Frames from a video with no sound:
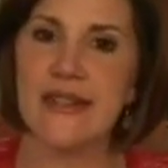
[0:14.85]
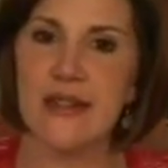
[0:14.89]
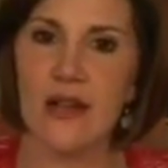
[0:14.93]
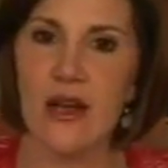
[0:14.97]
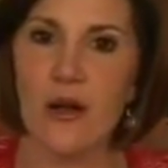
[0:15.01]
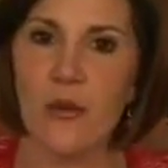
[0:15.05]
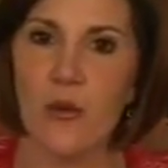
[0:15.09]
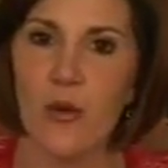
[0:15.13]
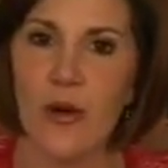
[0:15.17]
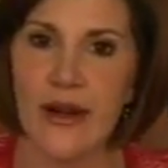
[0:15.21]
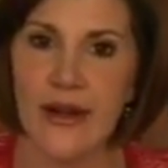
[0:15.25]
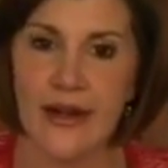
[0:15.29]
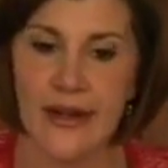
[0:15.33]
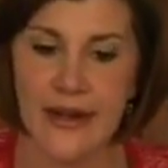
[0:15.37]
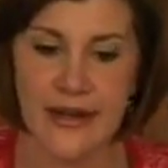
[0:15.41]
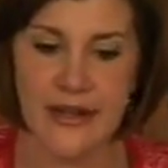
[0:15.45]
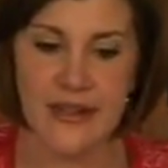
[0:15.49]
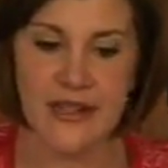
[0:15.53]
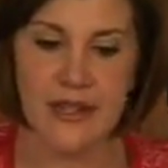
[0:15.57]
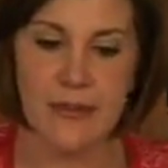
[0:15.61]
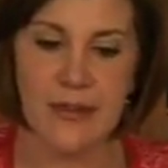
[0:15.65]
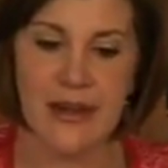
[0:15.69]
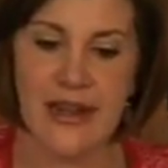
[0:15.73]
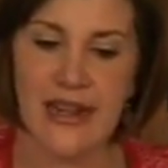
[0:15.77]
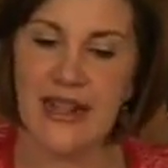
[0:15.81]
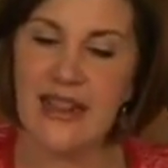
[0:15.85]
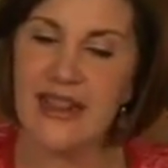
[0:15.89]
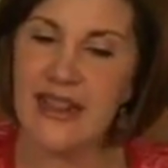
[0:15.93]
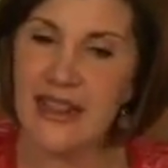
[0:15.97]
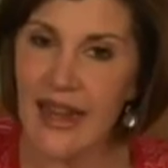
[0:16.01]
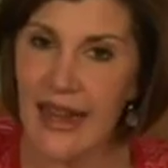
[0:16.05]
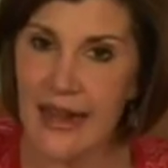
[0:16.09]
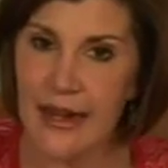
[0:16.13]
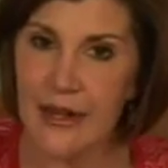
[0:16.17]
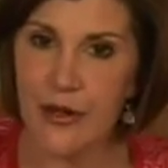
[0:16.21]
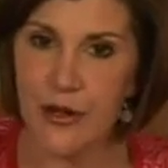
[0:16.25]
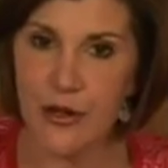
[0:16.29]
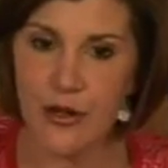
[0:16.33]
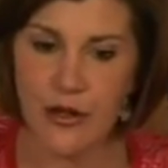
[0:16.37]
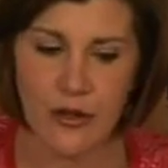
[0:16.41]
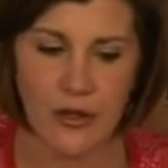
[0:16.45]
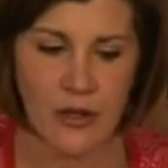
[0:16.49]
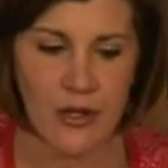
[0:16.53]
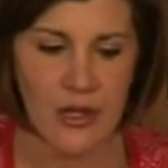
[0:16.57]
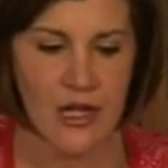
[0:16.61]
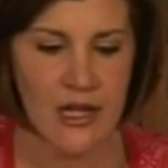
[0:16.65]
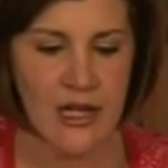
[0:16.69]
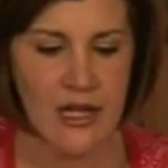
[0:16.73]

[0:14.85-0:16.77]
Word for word: so I wanted it to be lighter.